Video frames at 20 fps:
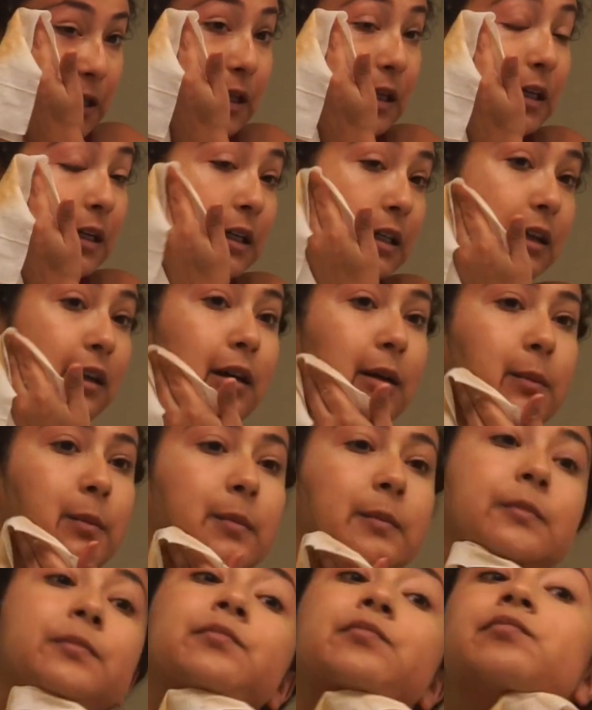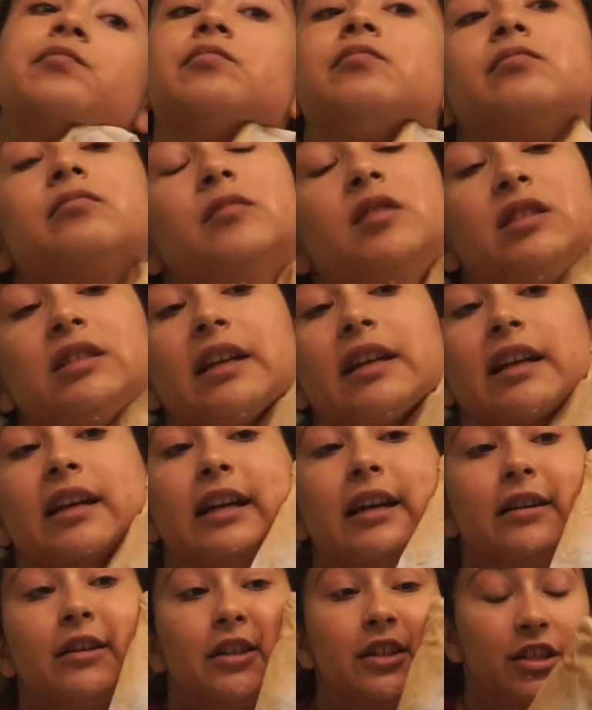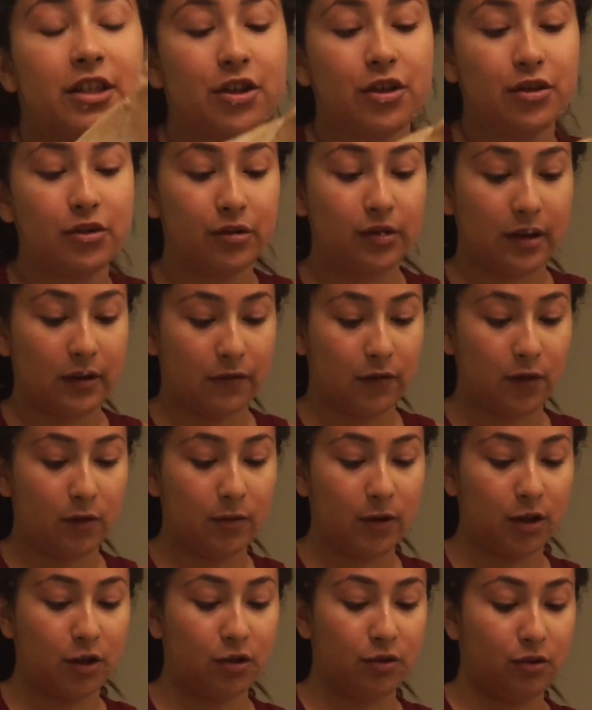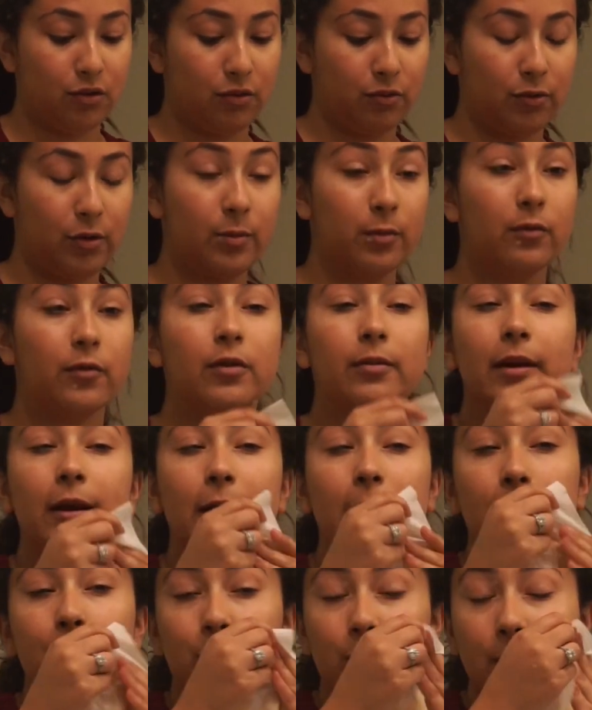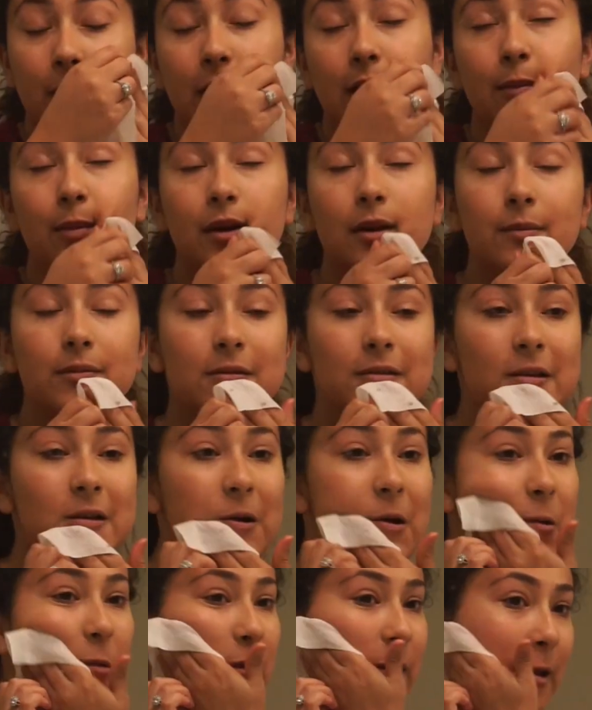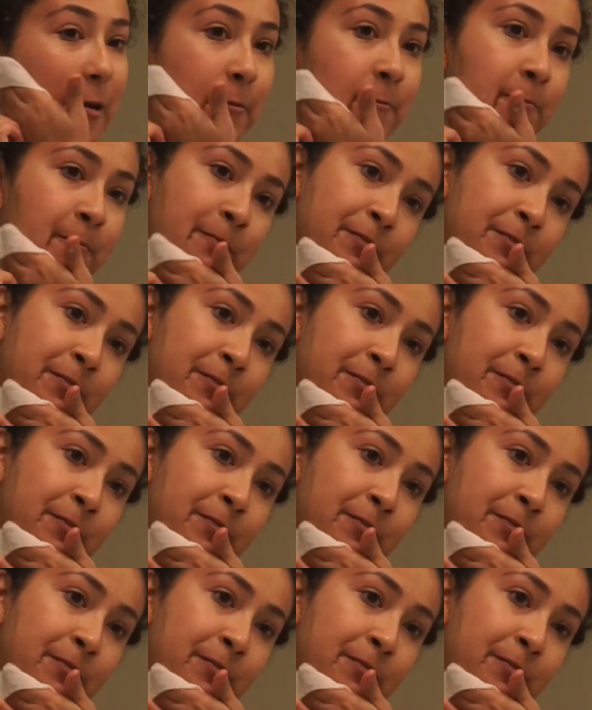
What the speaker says: Because I can guarantee you, if you were to remove your makeup with makeup wipes and then go in